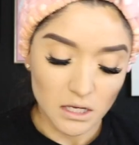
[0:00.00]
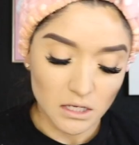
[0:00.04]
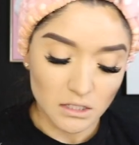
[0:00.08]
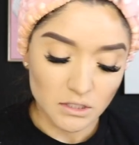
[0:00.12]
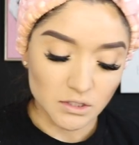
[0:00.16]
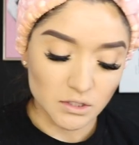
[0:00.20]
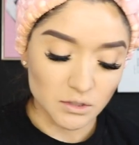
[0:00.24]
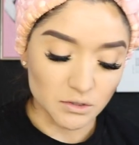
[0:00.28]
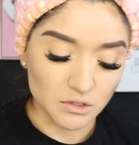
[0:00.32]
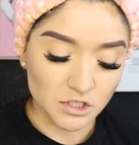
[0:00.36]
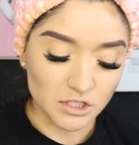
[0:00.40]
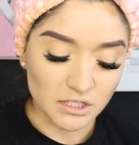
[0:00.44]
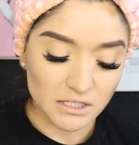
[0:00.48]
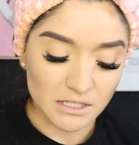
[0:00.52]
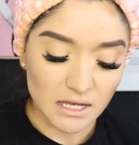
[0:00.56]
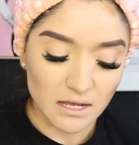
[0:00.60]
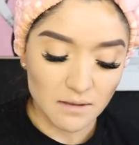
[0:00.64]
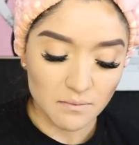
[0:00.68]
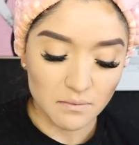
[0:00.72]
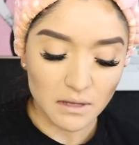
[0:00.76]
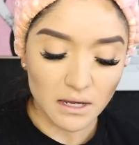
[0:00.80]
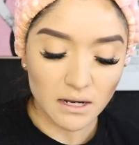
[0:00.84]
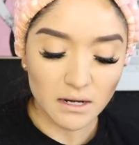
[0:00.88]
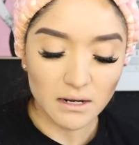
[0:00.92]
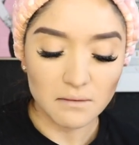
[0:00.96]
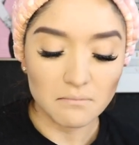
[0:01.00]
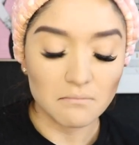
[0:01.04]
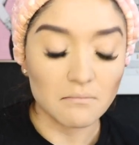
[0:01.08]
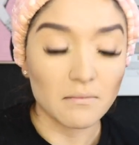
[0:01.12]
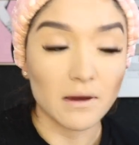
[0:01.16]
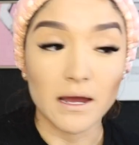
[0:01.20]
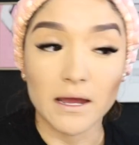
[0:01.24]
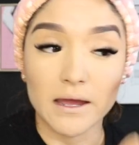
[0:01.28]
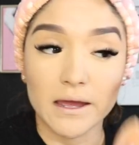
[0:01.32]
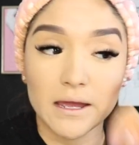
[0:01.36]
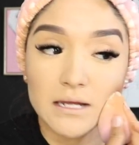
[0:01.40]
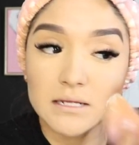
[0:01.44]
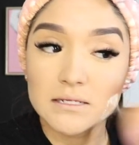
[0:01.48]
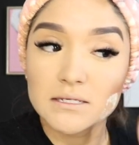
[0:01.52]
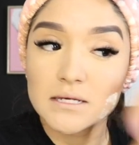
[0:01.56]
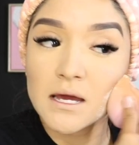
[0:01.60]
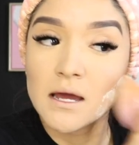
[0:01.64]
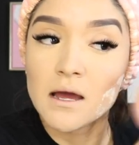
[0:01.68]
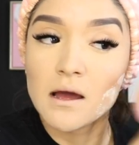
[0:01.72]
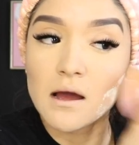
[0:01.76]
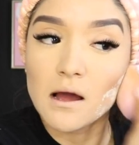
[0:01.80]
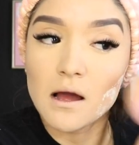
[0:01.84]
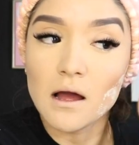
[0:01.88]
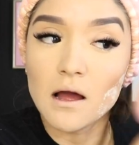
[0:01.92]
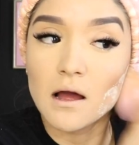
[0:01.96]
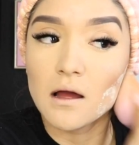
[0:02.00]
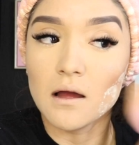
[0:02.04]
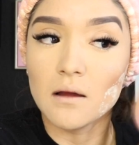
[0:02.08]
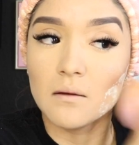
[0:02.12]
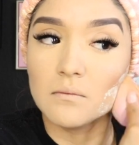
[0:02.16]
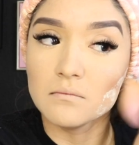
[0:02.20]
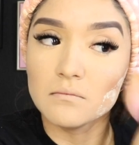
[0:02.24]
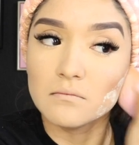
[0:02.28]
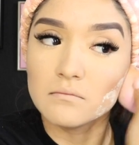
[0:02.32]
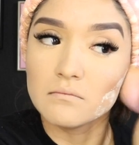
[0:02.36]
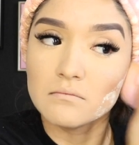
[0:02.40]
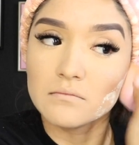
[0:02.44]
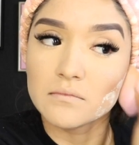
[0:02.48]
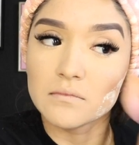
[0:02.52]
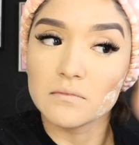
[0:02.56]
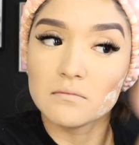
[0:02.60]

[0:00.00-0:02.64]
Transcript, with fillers: So just keep that in mind. Um,